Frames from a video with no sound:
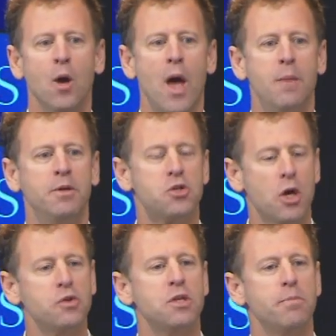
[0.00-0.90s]
had been
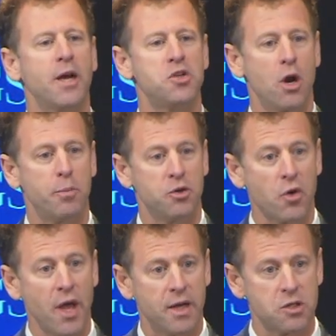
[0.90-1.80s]
chosen by General
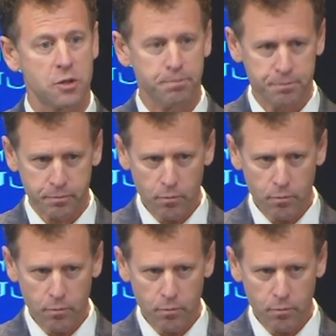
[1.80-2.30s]
Petraeus